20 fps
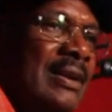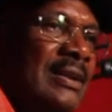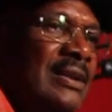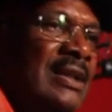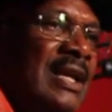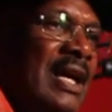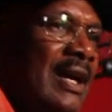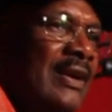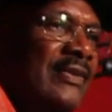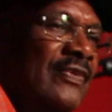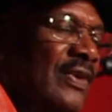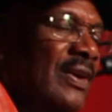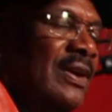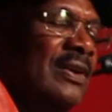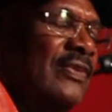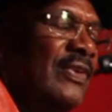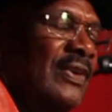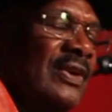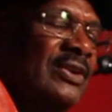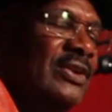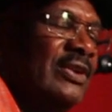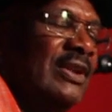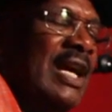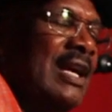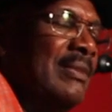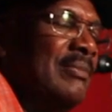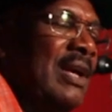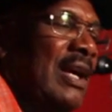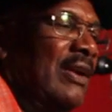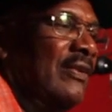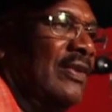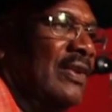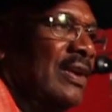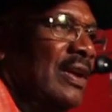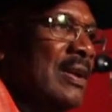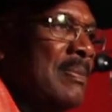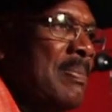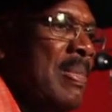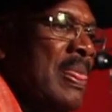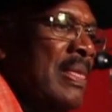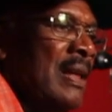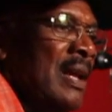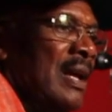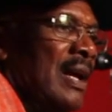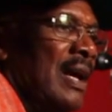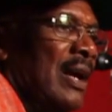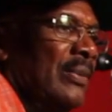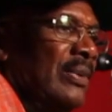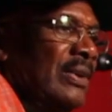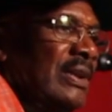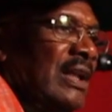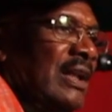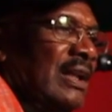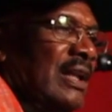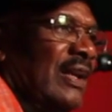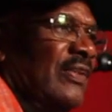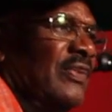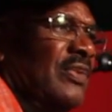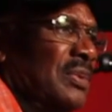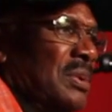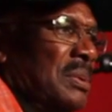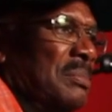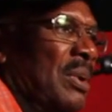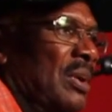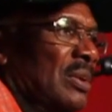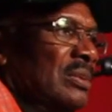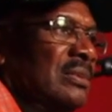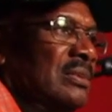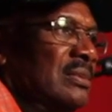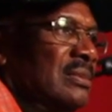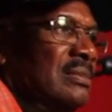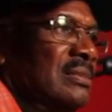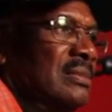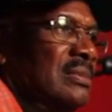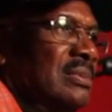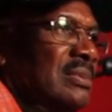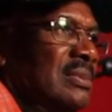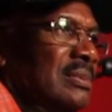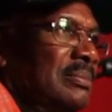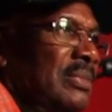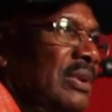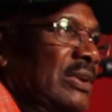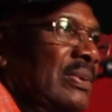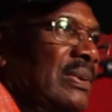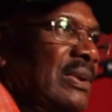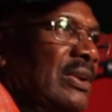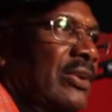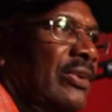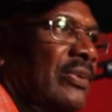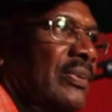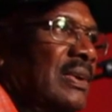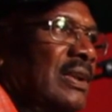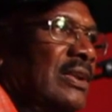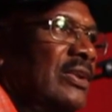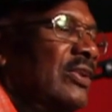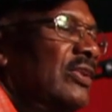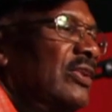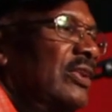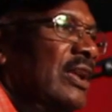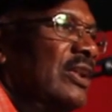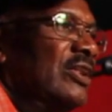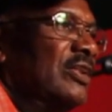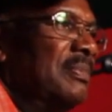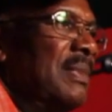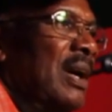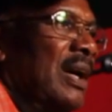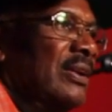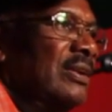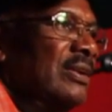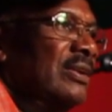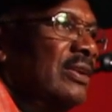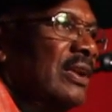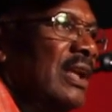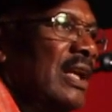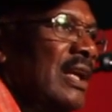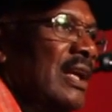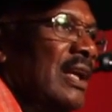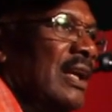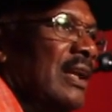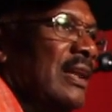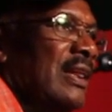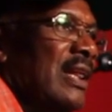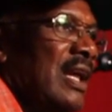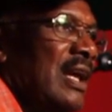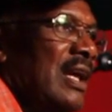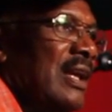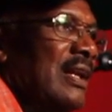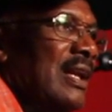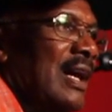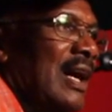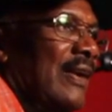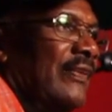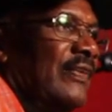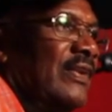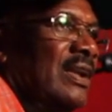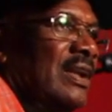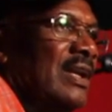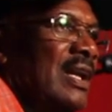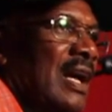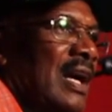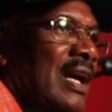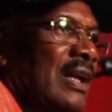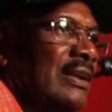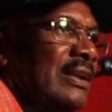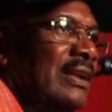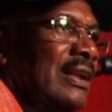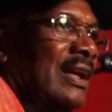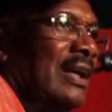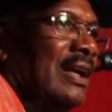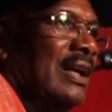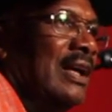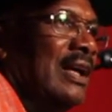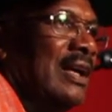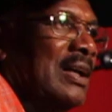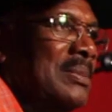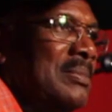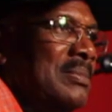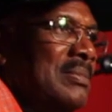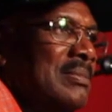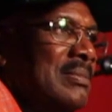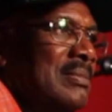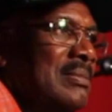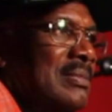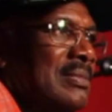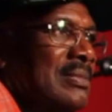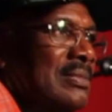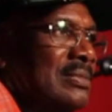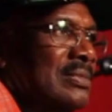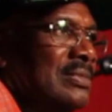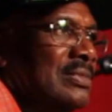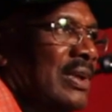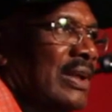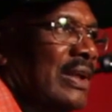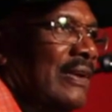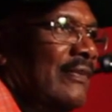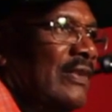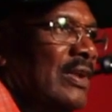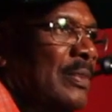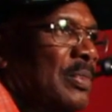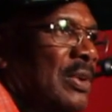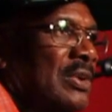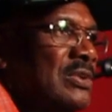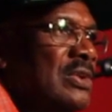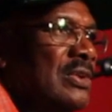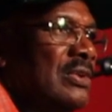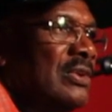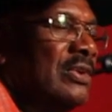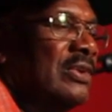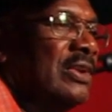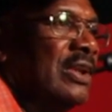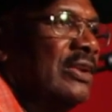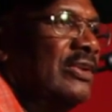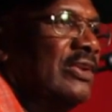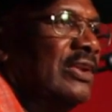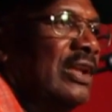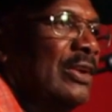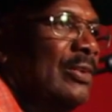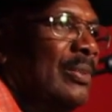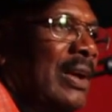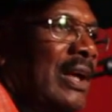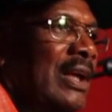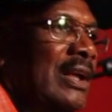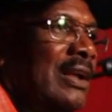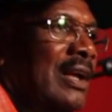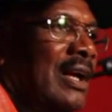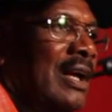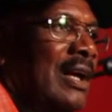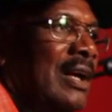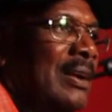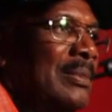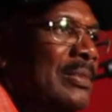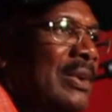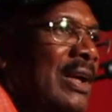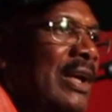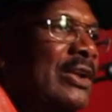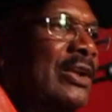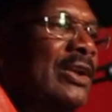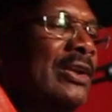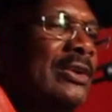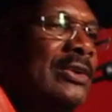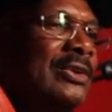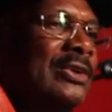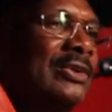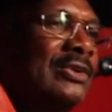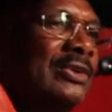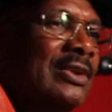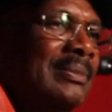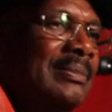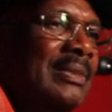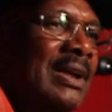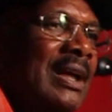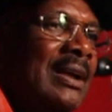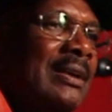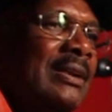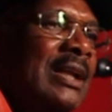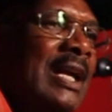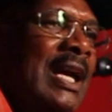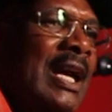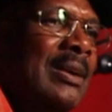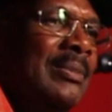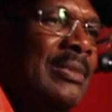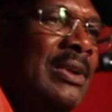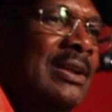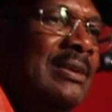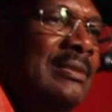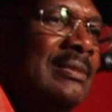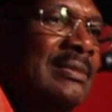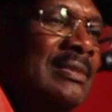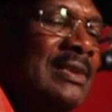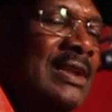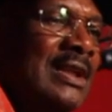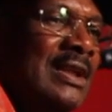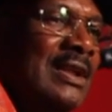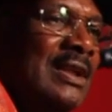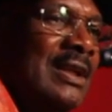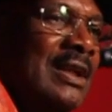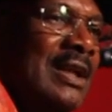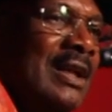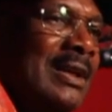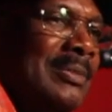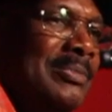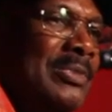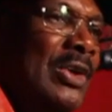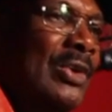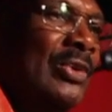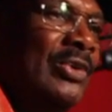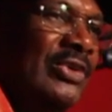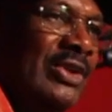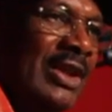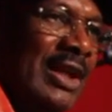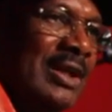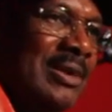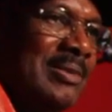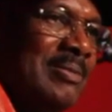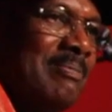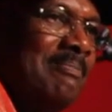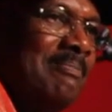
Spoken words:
Yeah, for first time ever. And we did that for about between 3 to 6 months. Then after that, one of the producers said, why don't you do some Caribbean music?